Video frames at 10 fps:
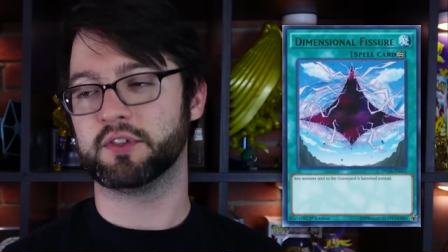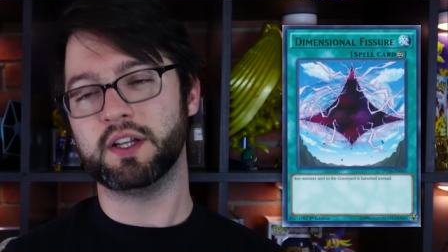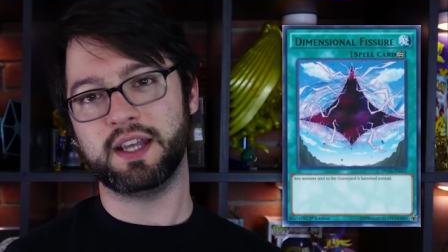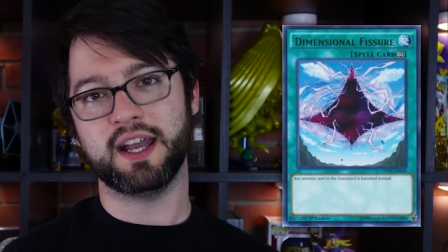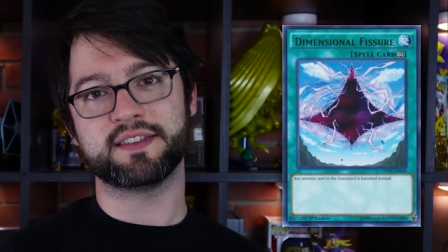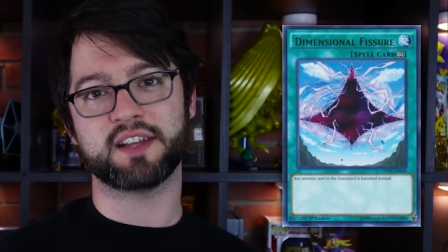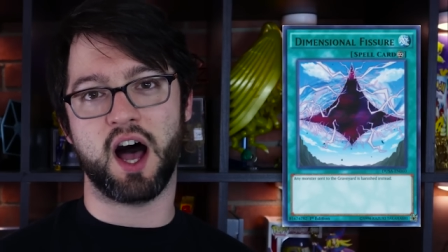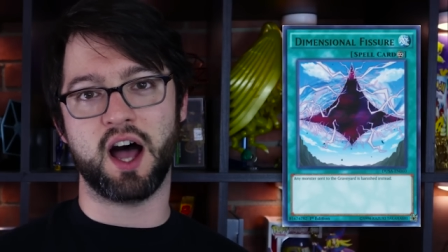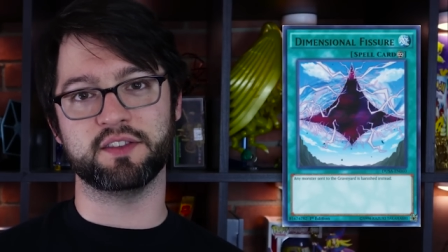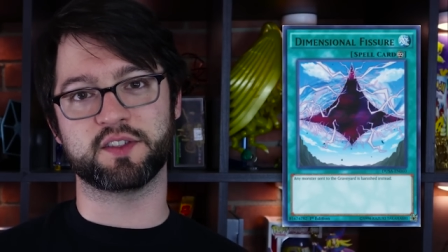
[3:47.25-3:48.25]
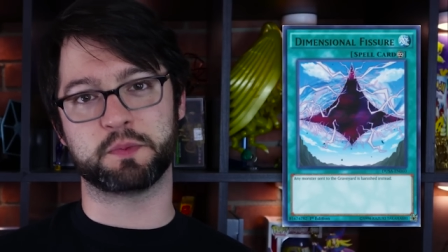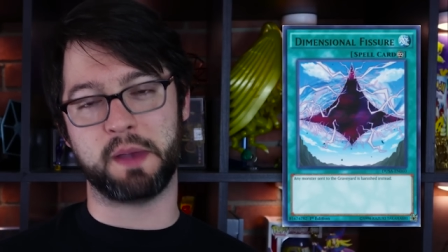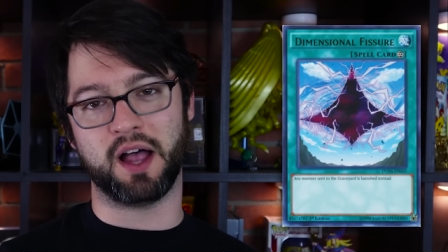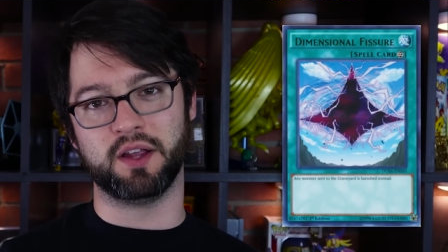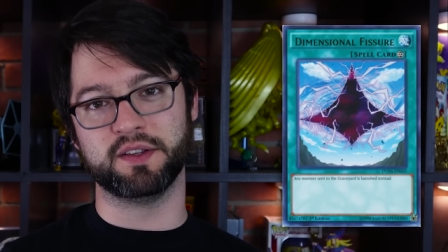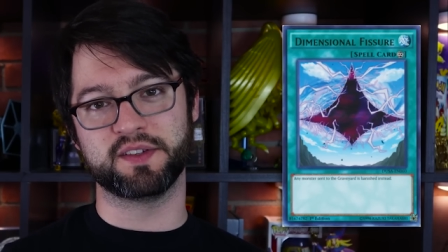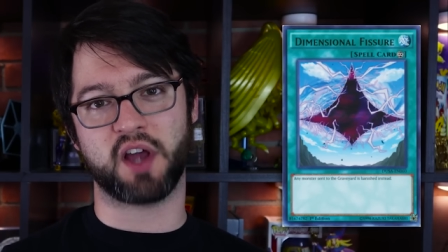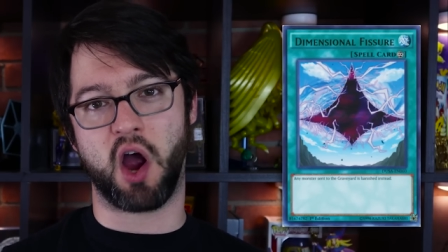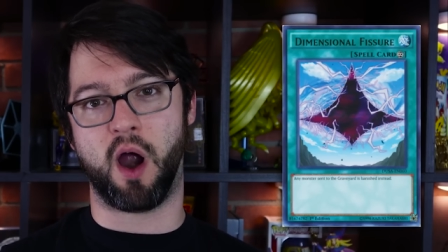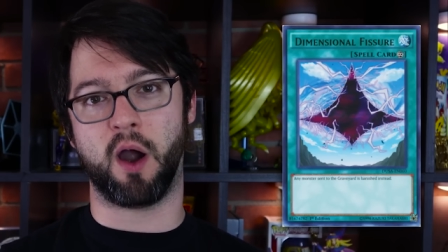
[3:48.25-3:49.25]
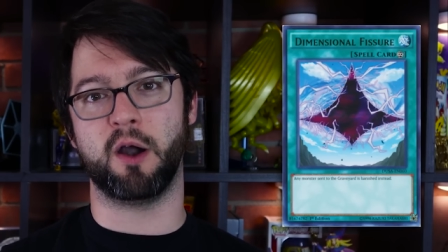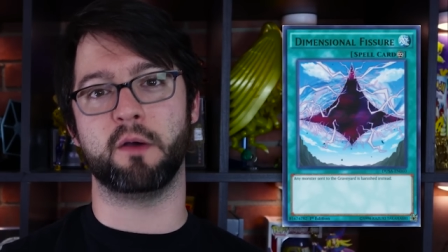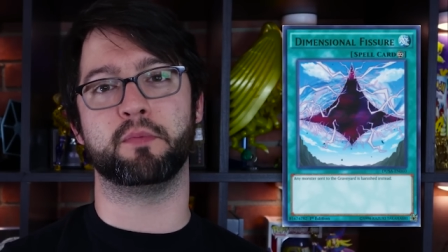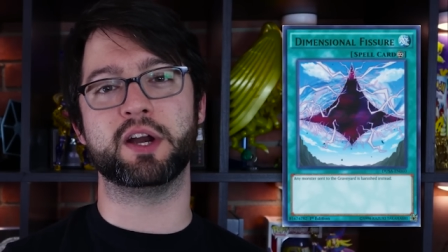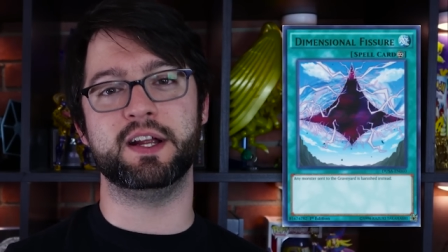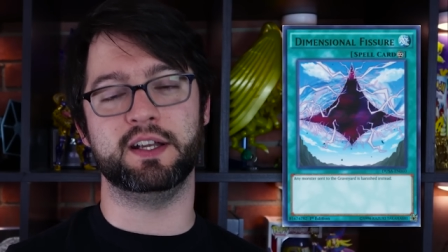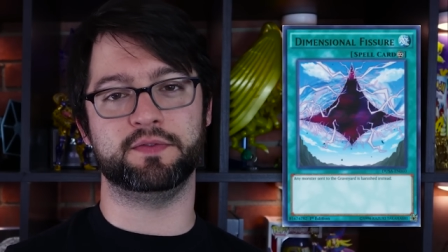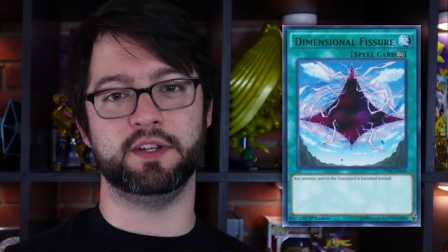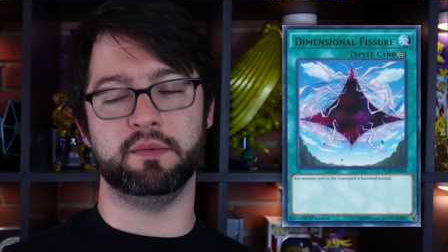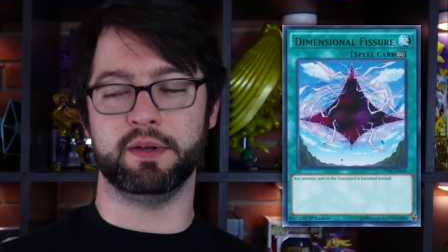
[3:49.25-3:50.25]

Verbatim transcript: Floodgates on spells are pretty nifty.